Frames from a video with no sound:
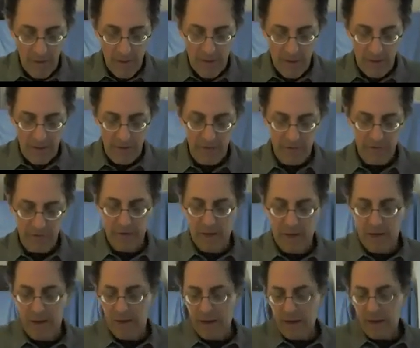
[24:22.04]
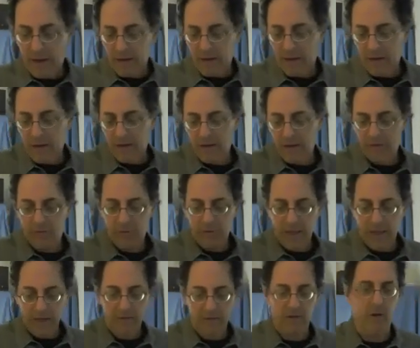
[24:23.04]
And this is
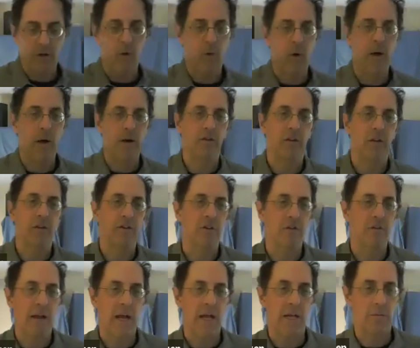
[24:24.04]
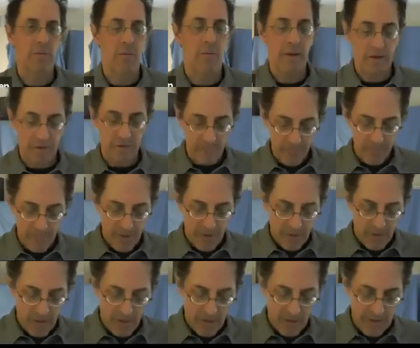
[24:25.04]
related to the quantization of angular momentum.
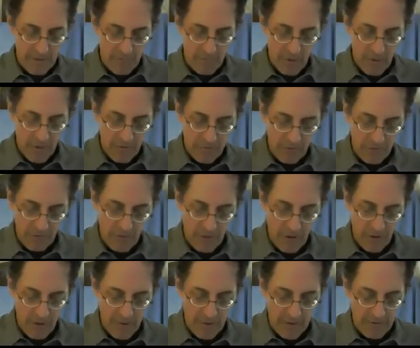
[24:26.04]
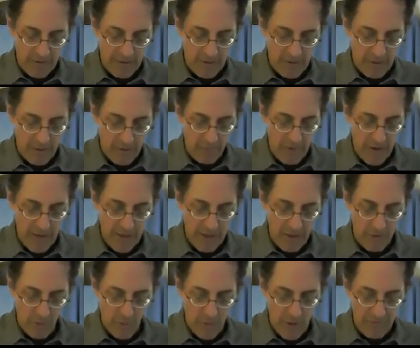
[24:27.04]
And then we'll also talk about the
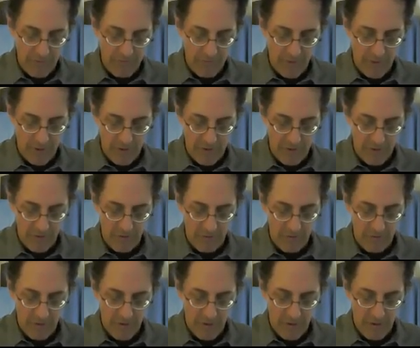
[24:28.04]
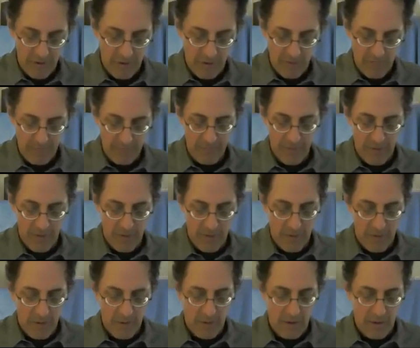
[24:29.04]
radial wave functions
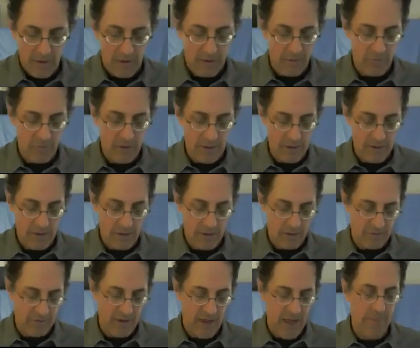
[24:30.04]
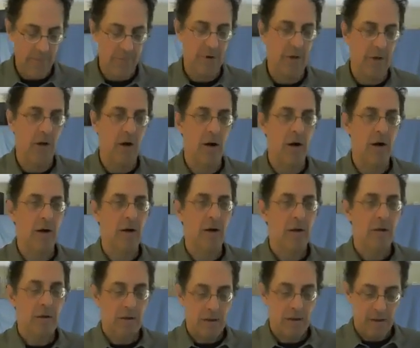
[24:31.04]
written as capital R
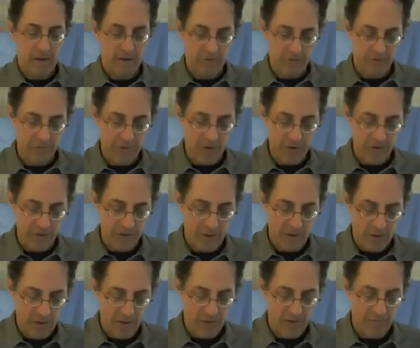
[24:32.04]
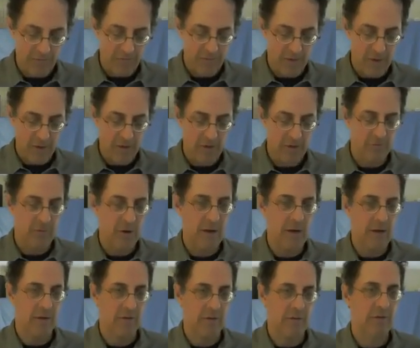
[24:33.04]
as a function of the
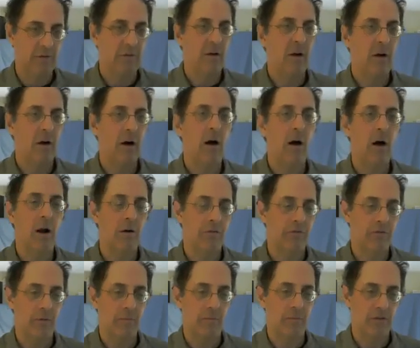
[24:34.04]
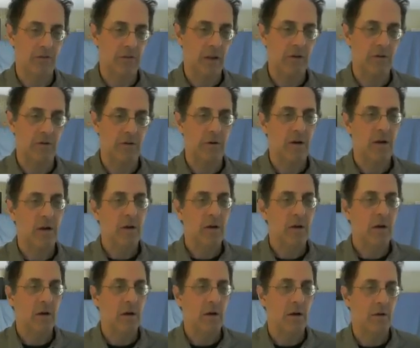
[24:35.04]
radius R from the center
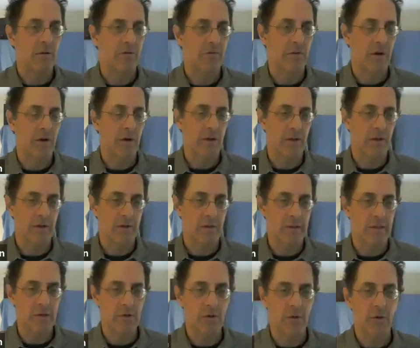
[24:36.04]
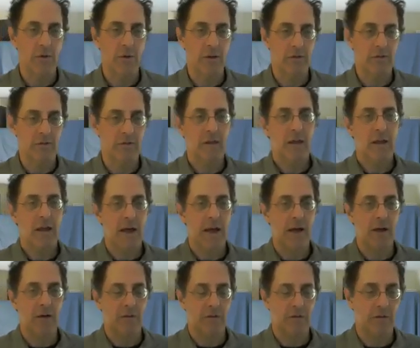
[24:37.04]
of the nucleus
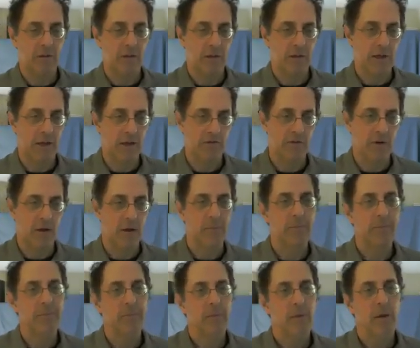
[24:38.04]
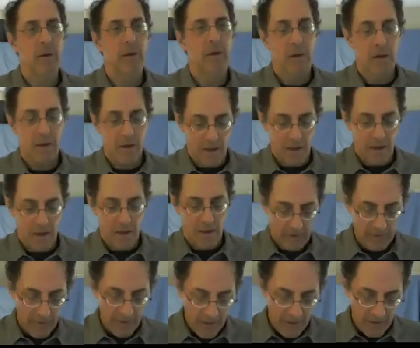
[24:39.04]
out to the electron.
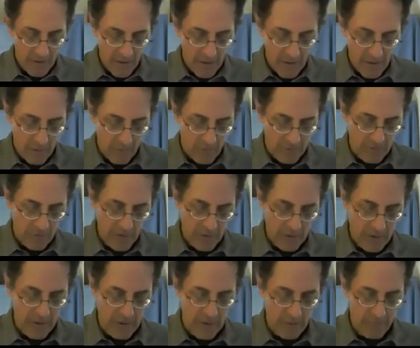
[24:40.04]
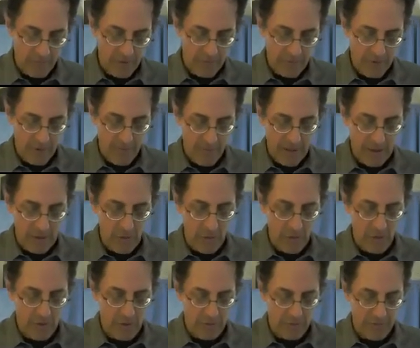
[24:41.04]
And then we'll talk briefly about
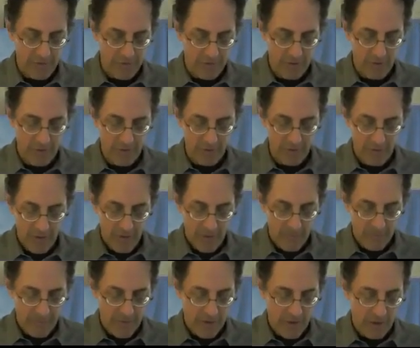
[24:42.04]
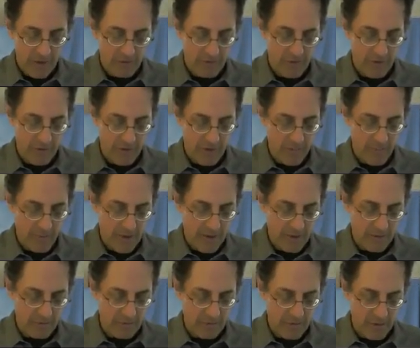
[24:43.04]
nuclear physics, talking
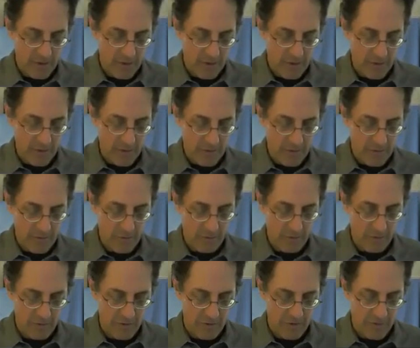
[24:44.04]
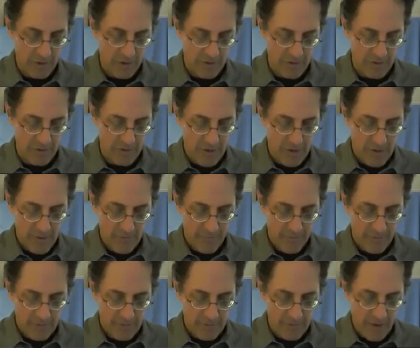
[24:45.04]
about nuclear structure,
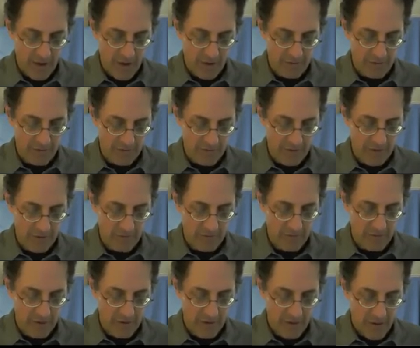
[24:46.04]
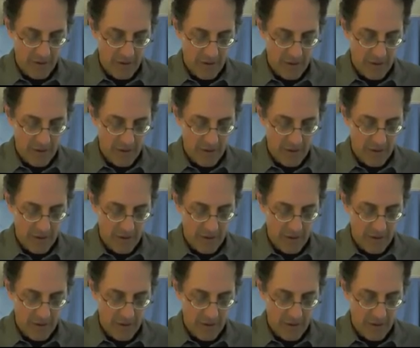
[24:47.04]
size, and density,